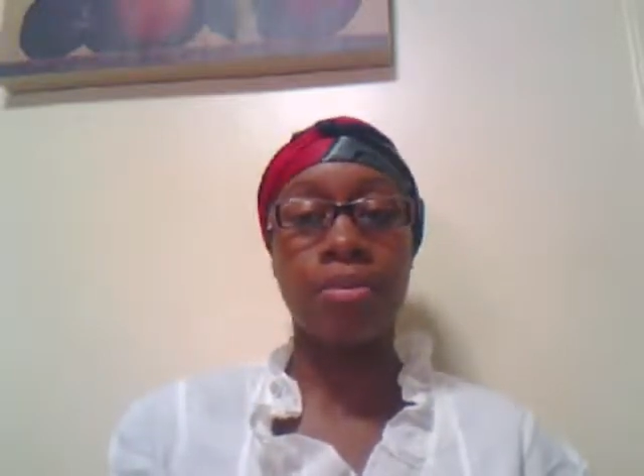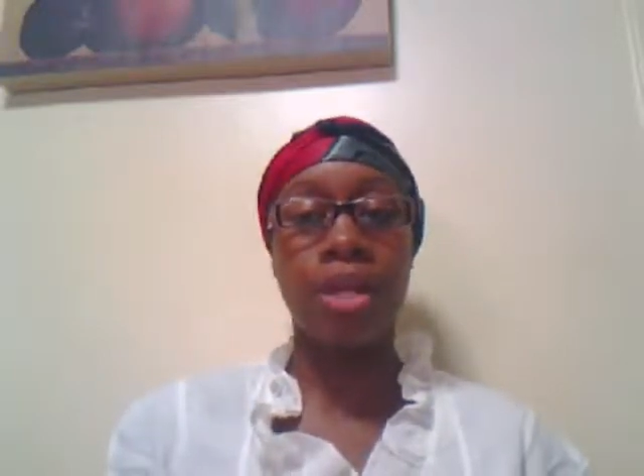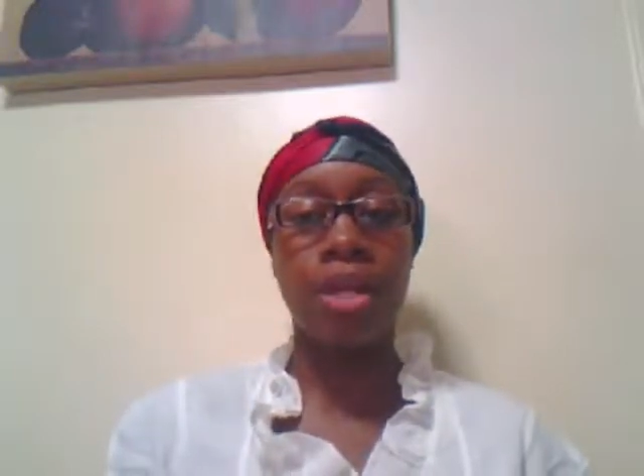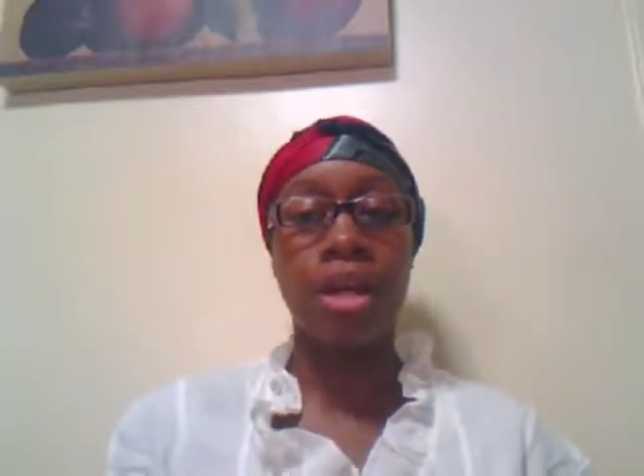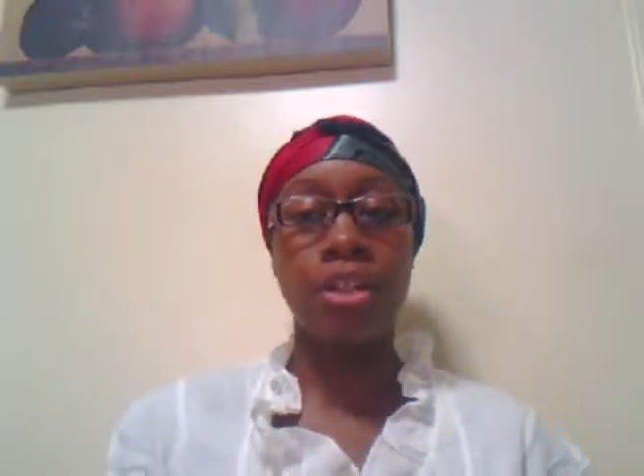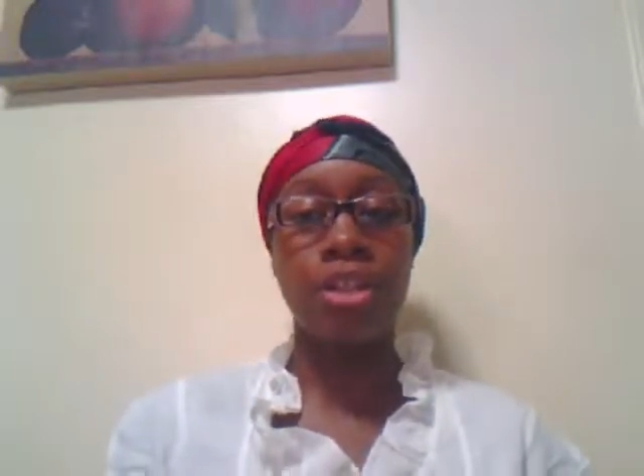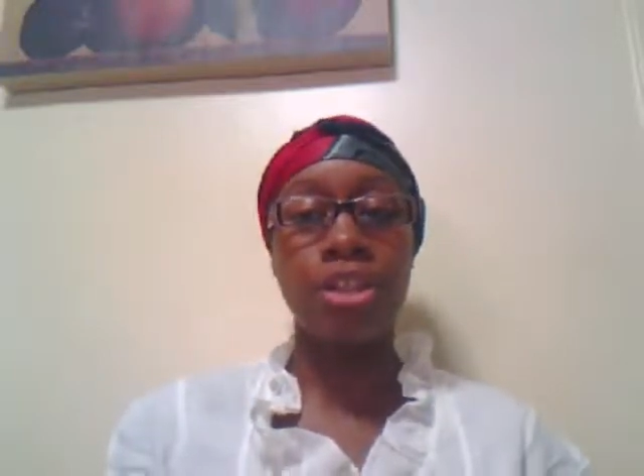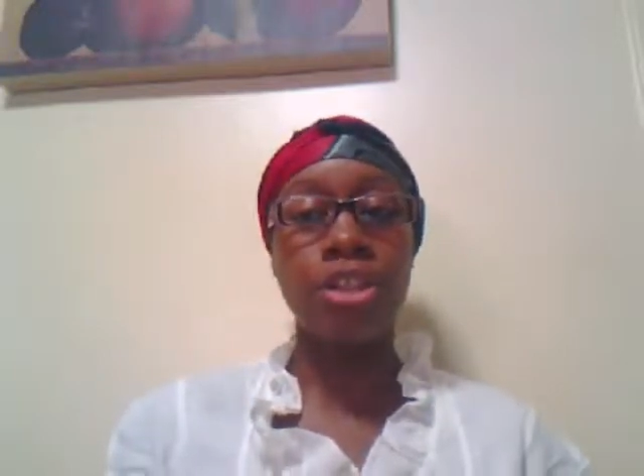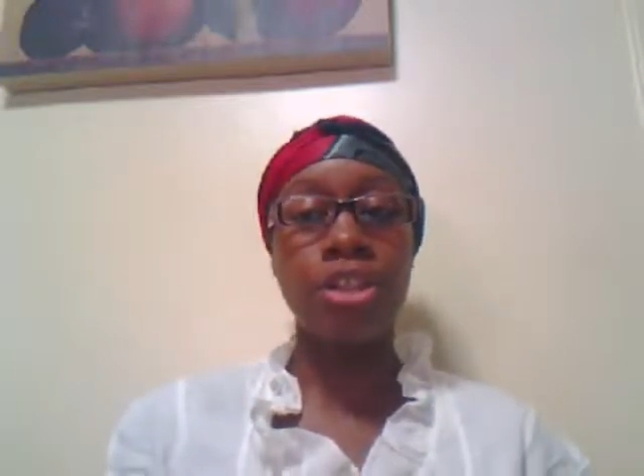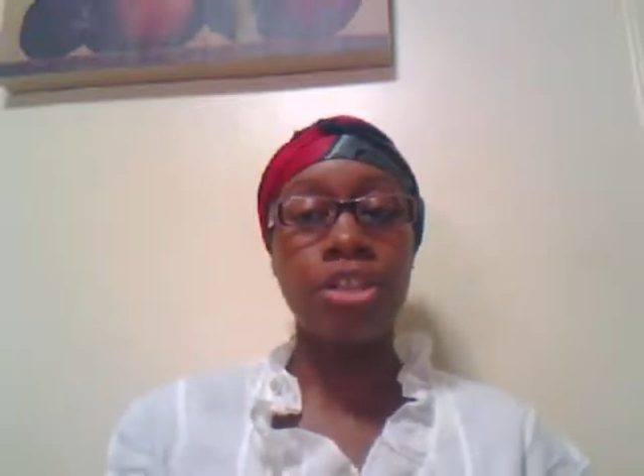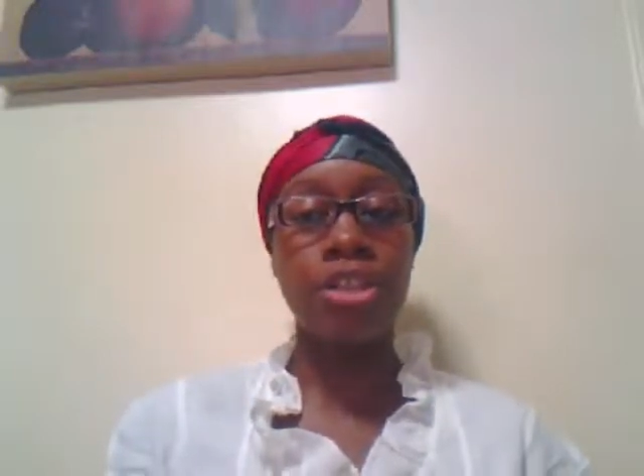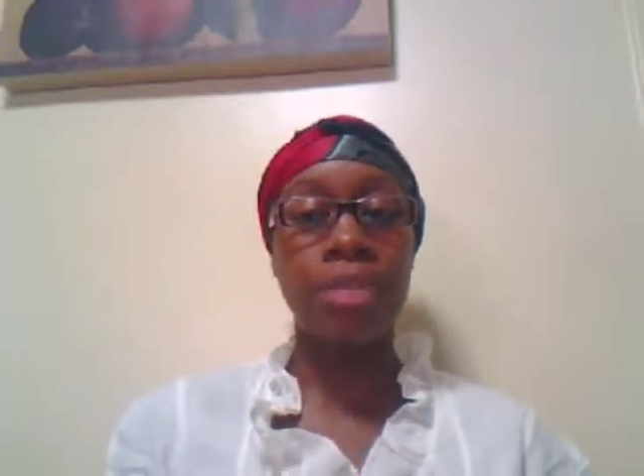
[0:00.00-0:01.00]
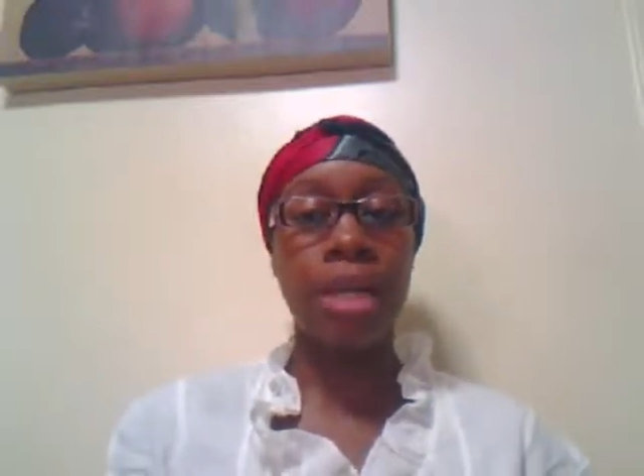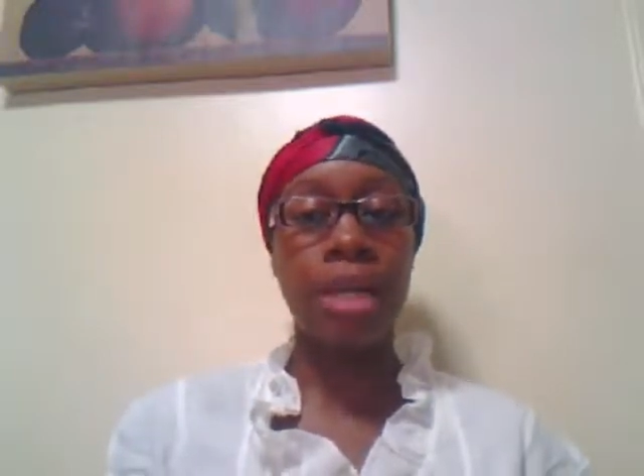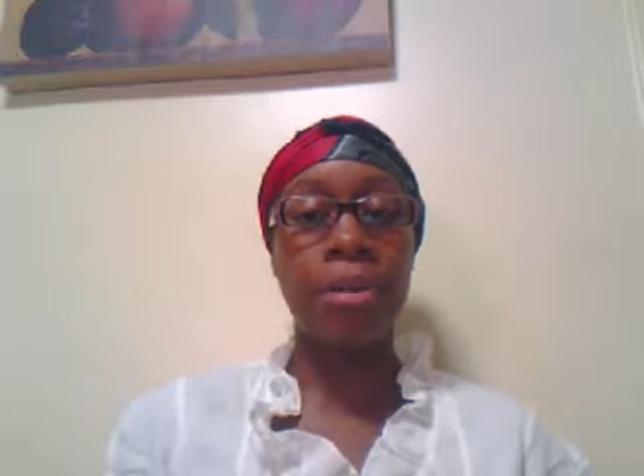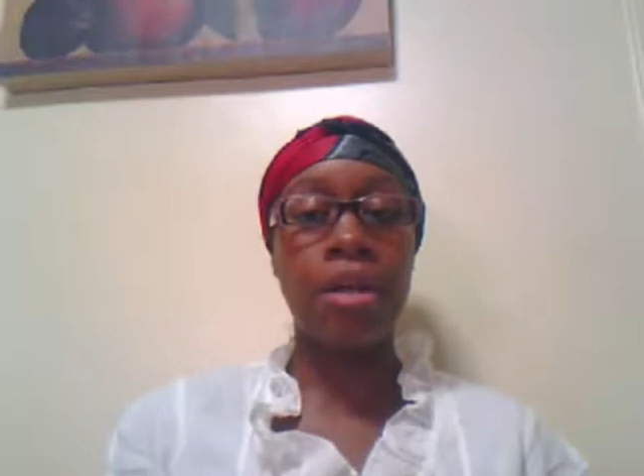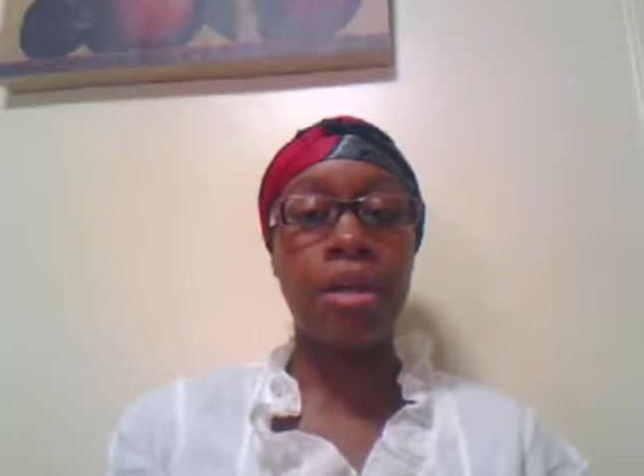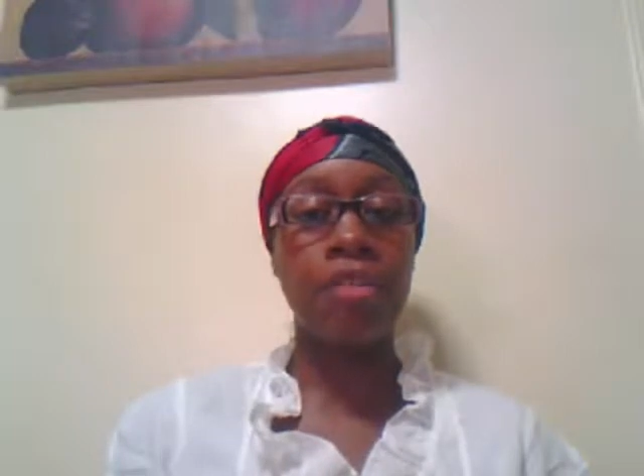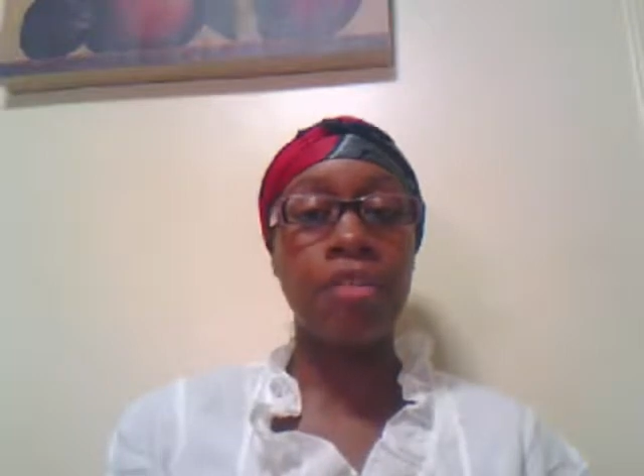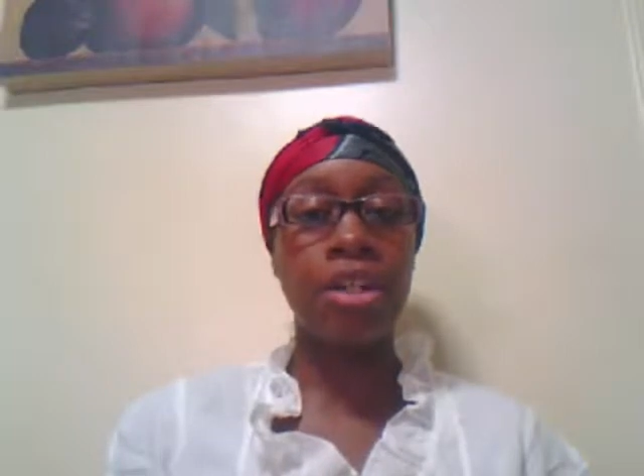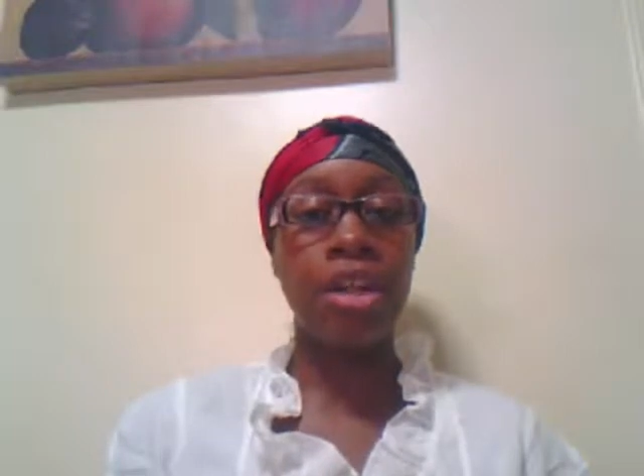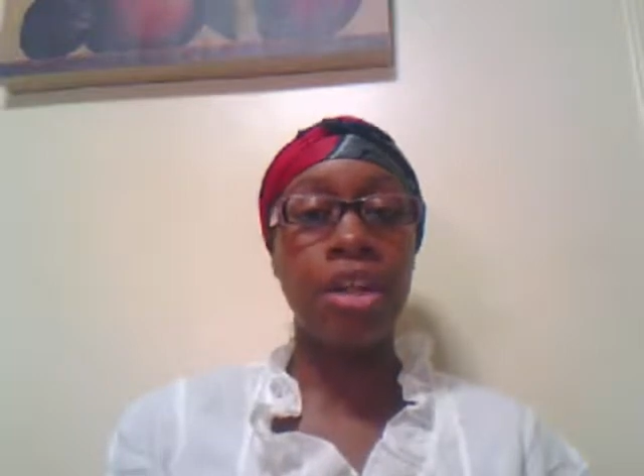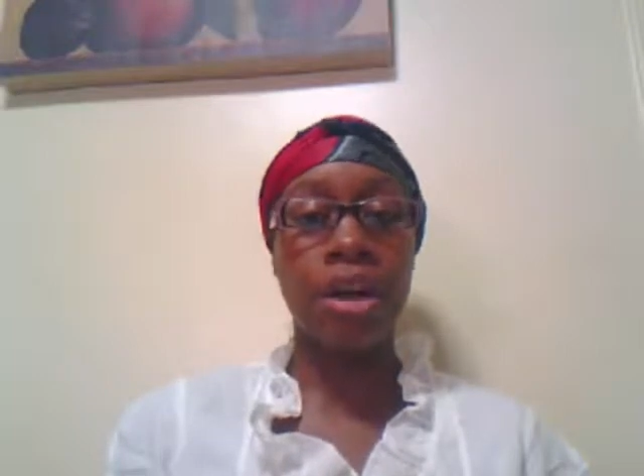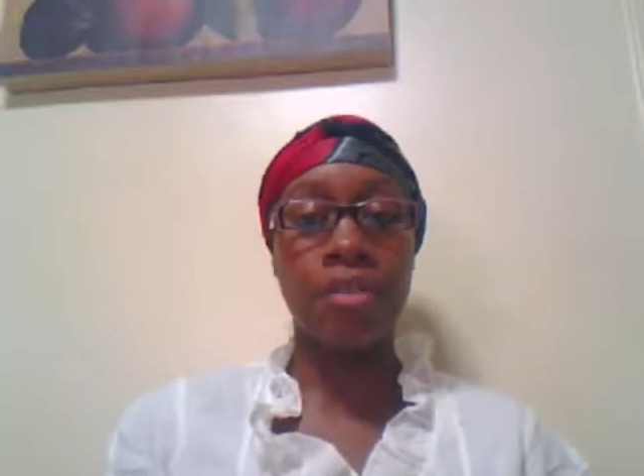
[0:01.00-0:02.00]
The churches became covered in
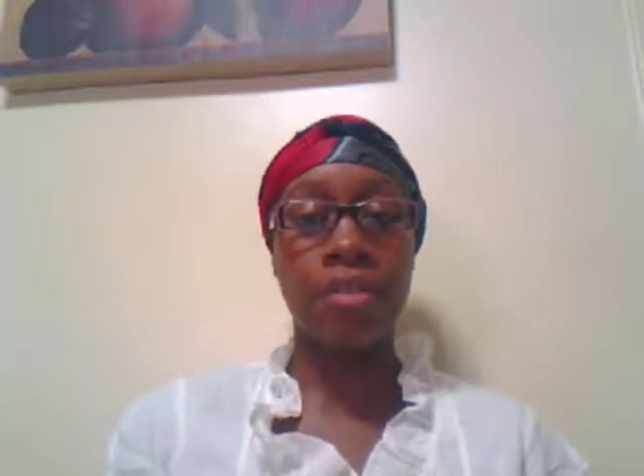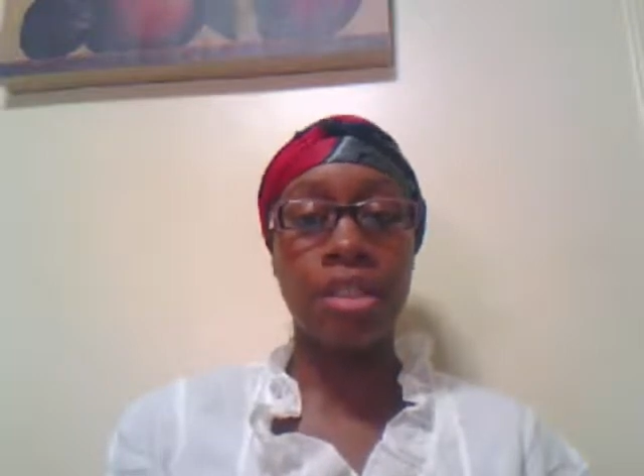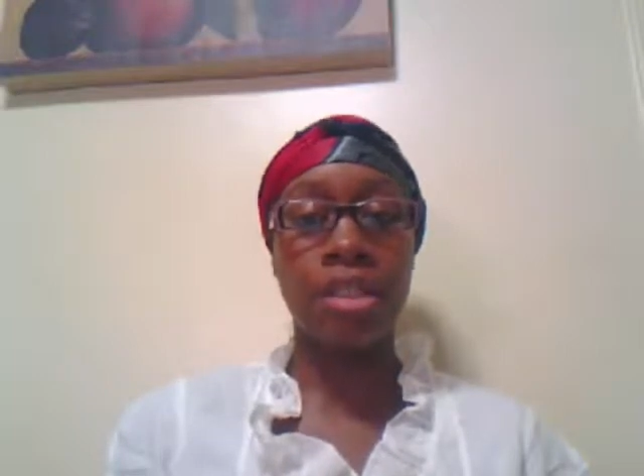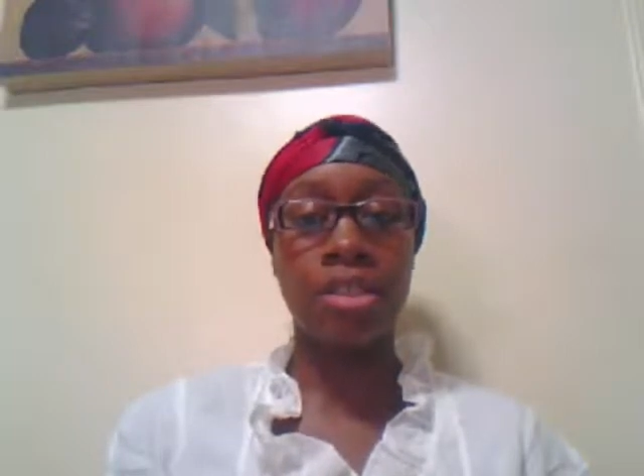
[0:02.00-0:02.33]
carvings,